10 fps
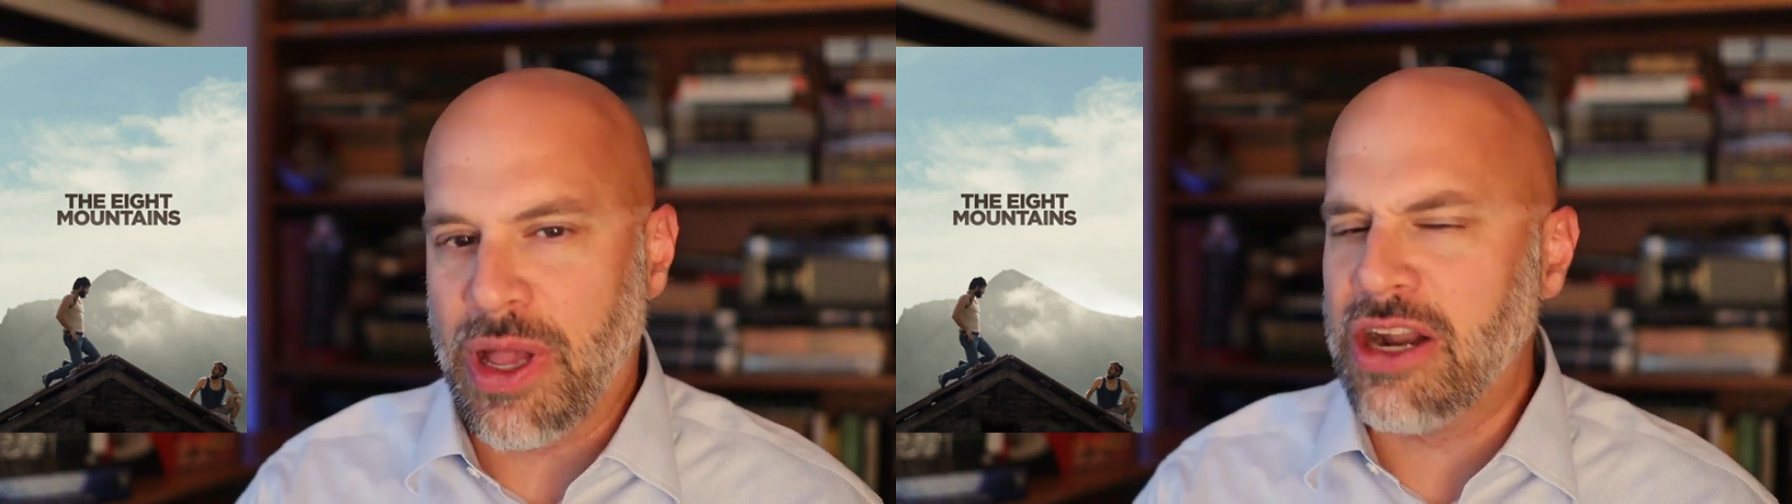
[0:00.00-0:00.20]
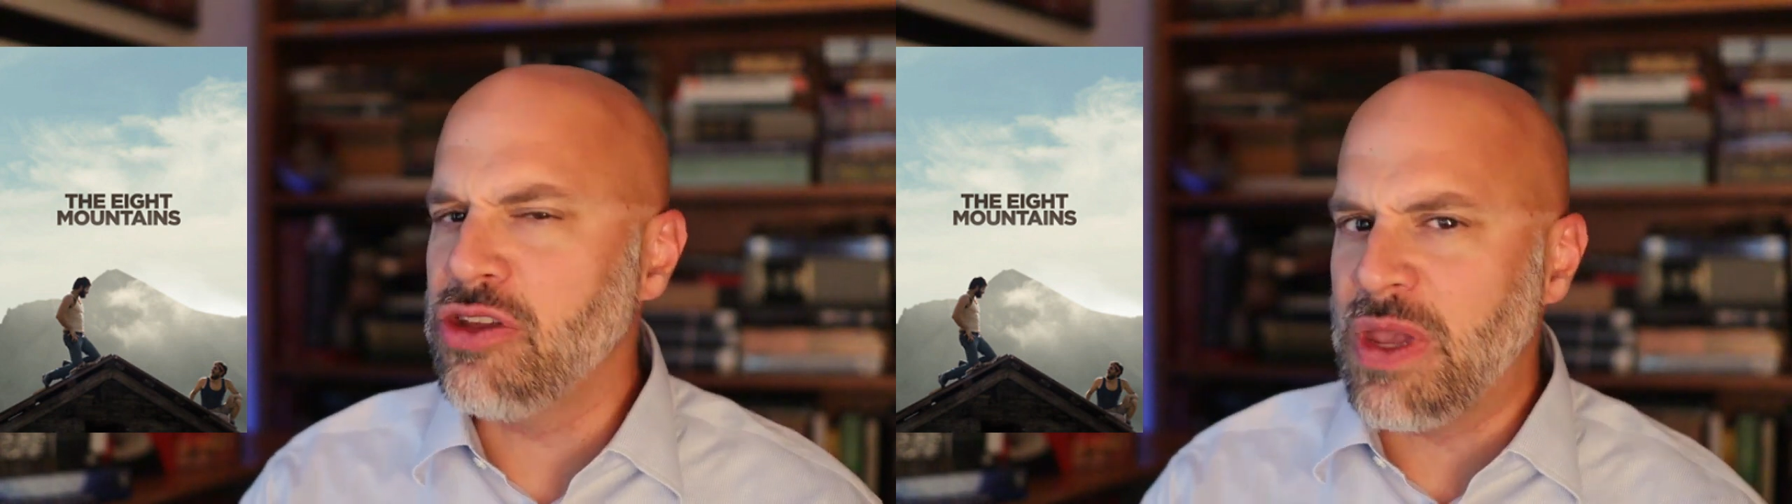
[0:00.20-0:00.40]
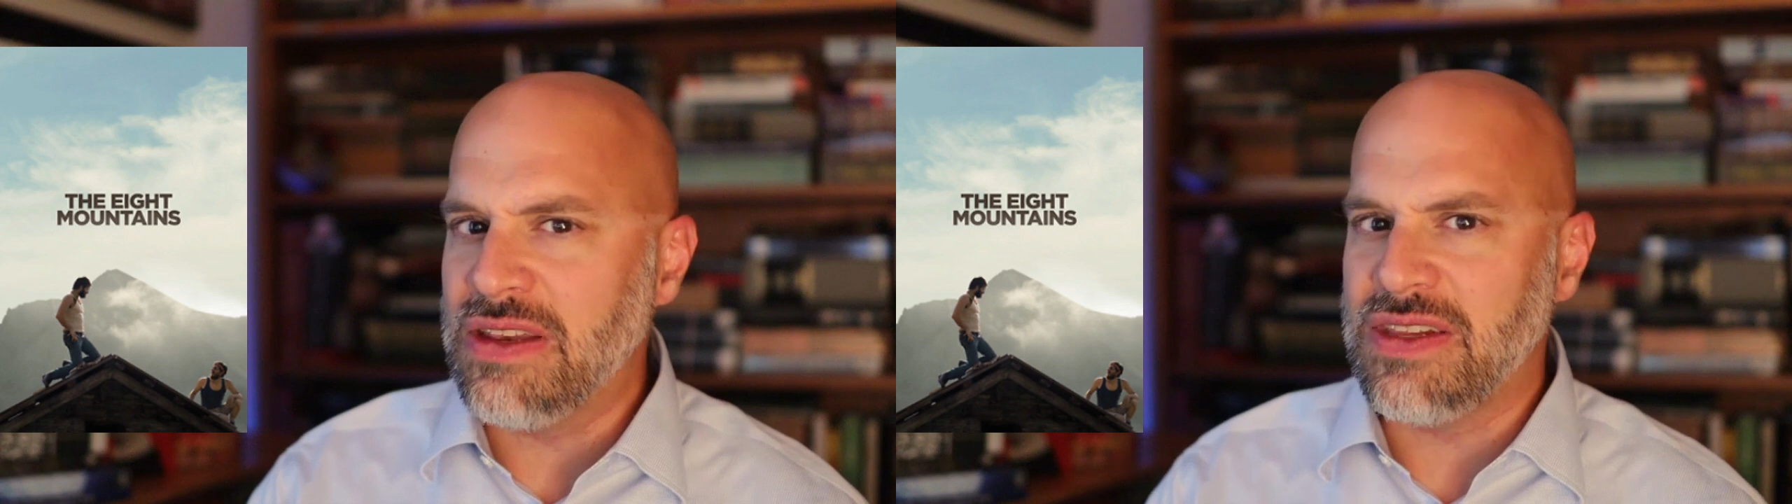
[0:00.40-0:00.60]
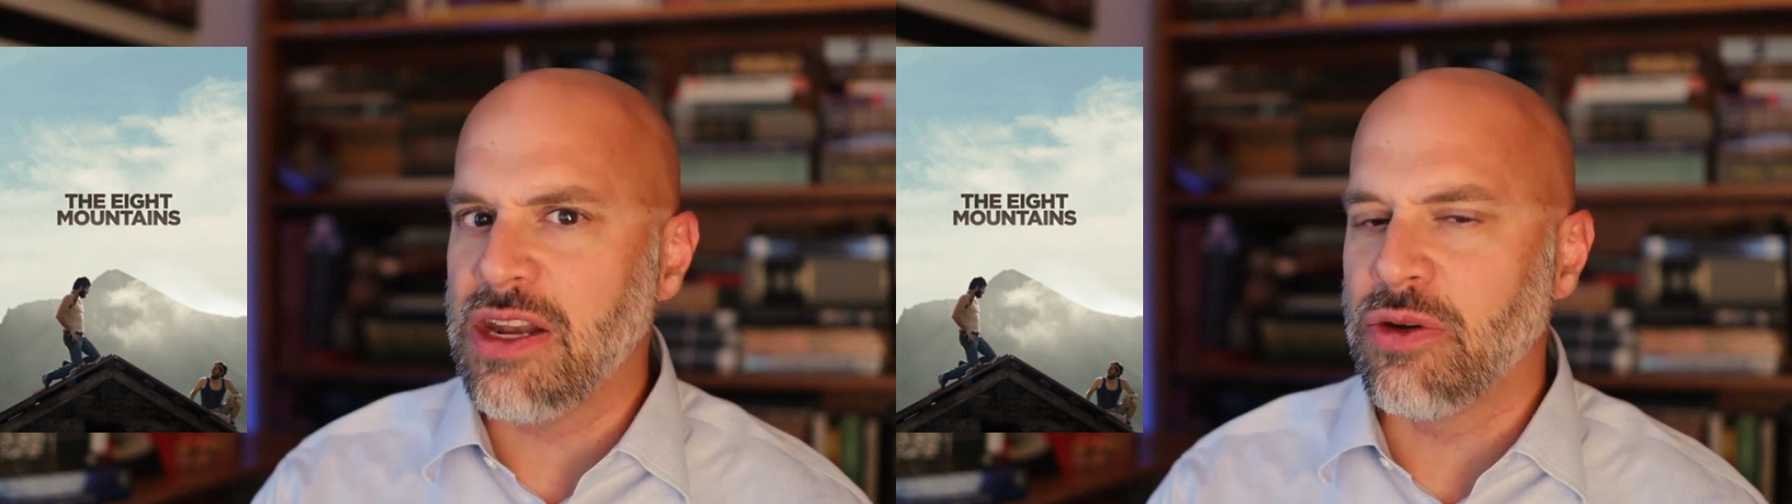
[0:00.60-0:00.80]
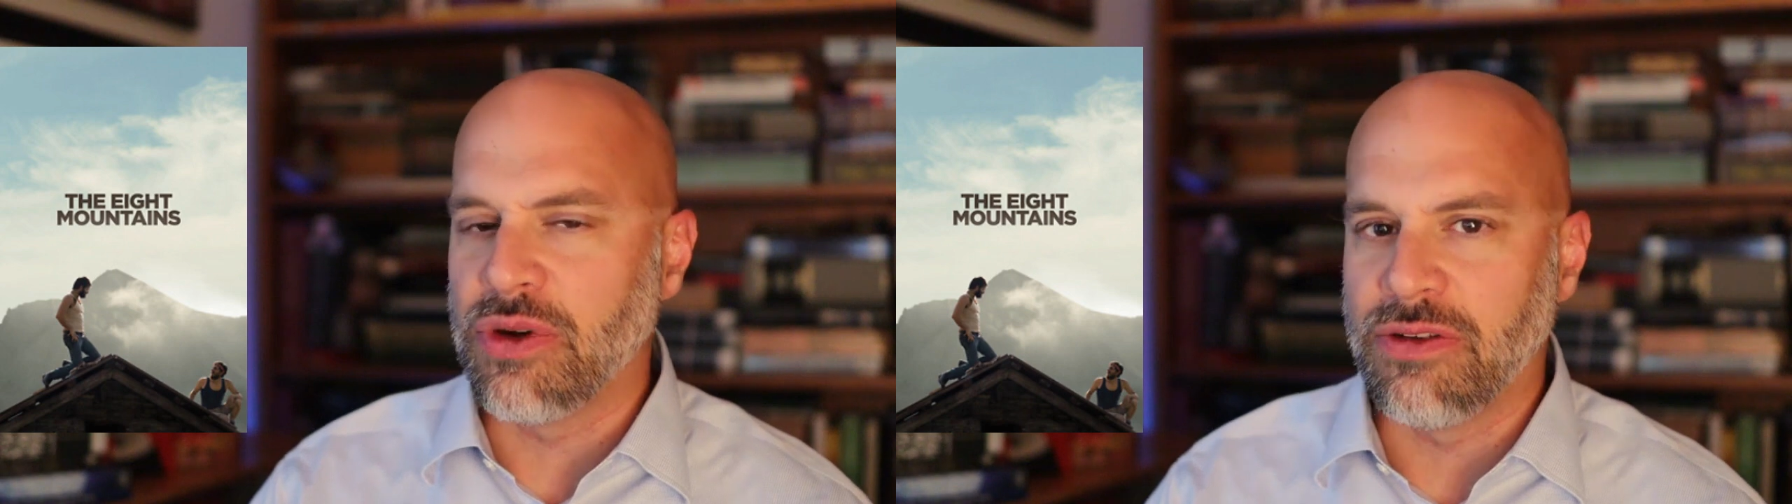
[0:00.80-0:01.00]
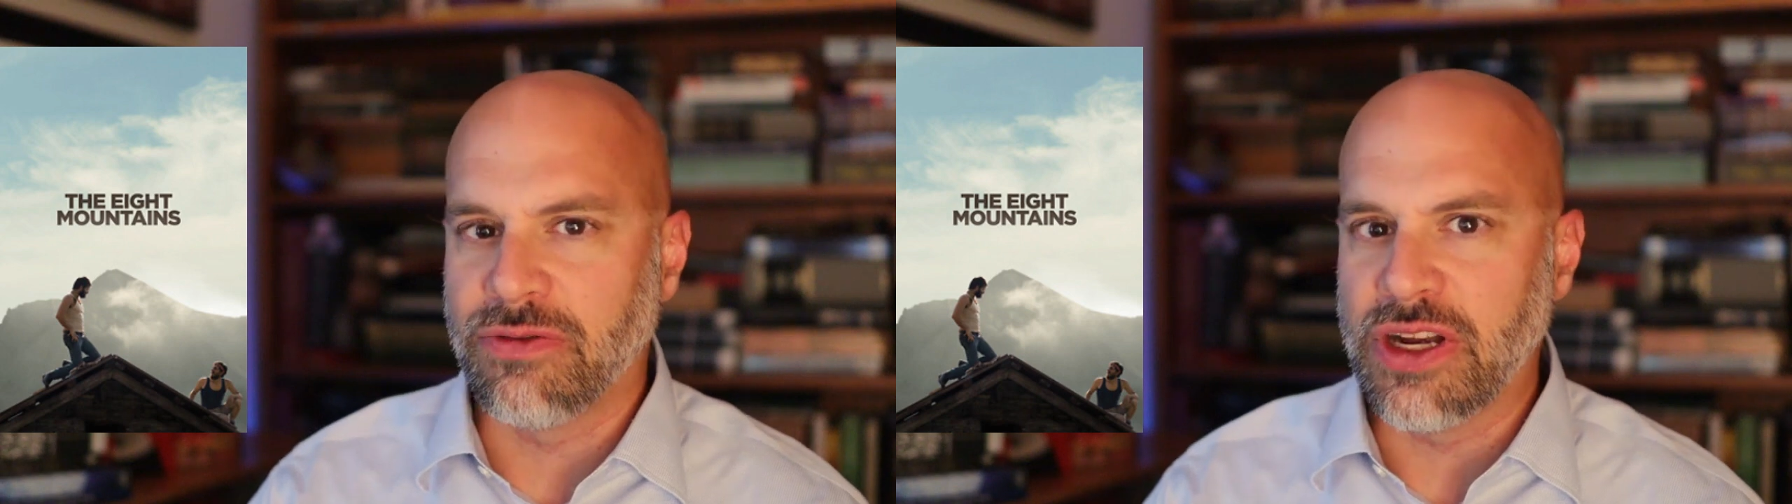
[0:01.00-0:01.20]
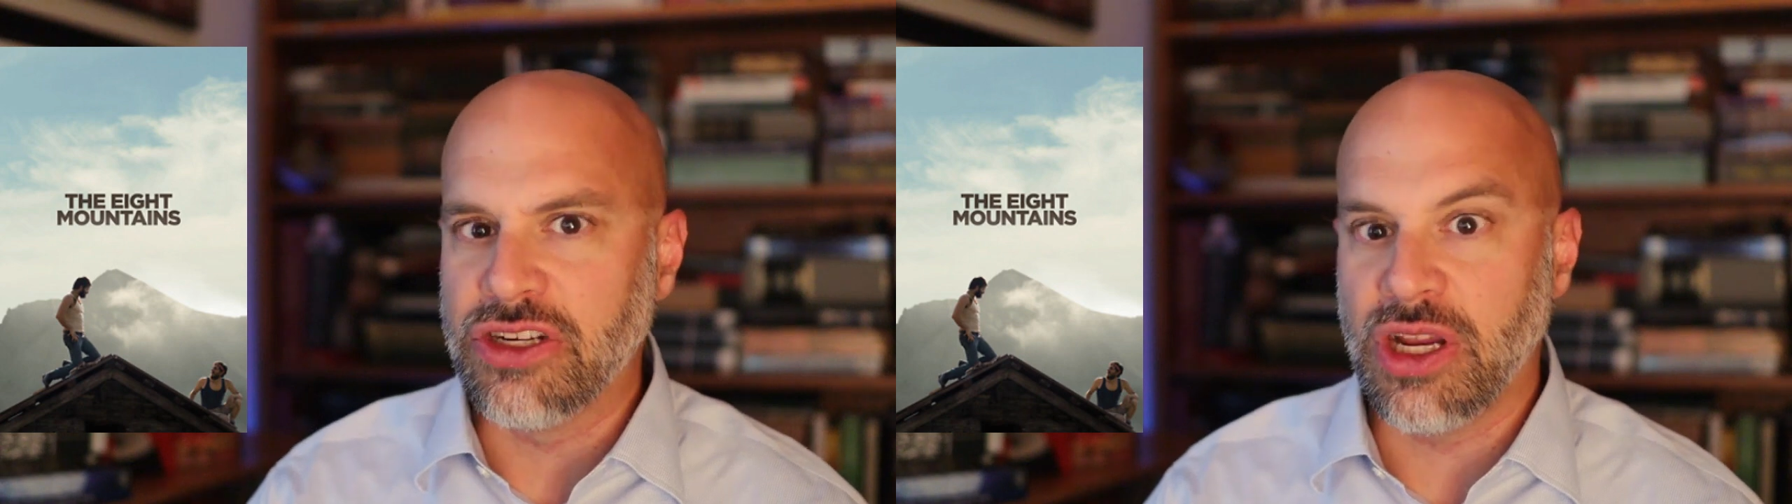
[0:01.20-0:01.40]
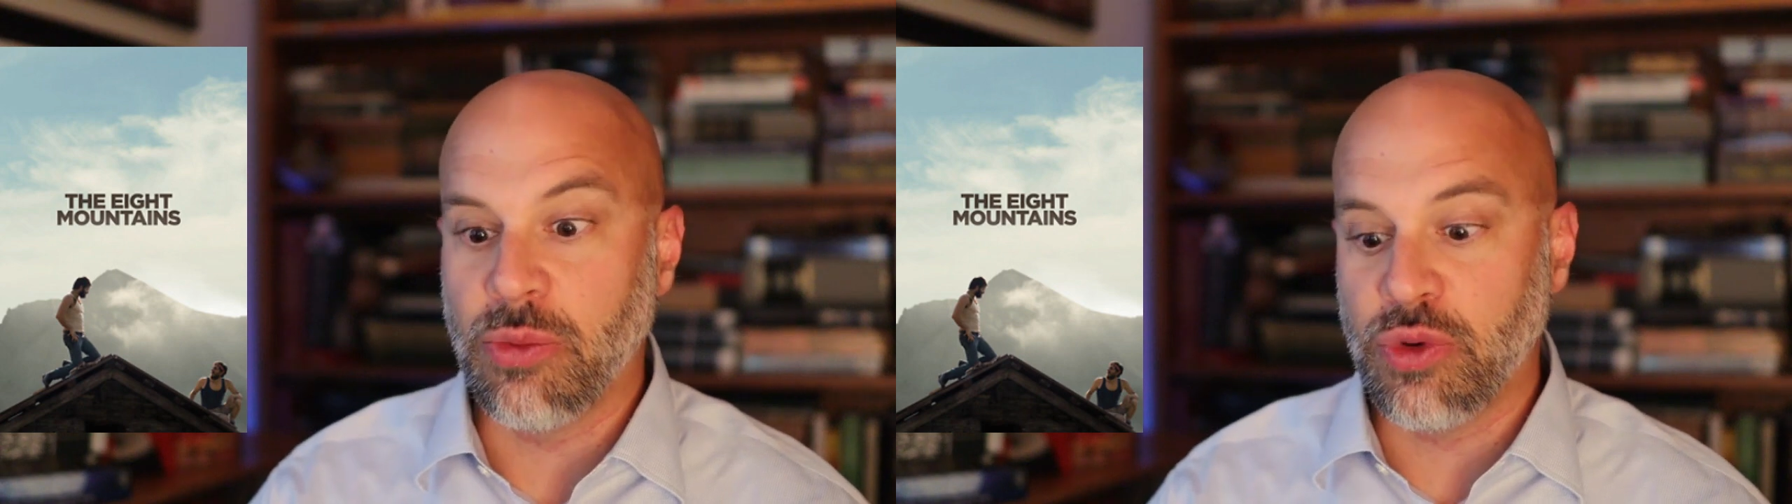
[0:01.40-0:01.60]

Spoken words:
How do you maintain a real friendship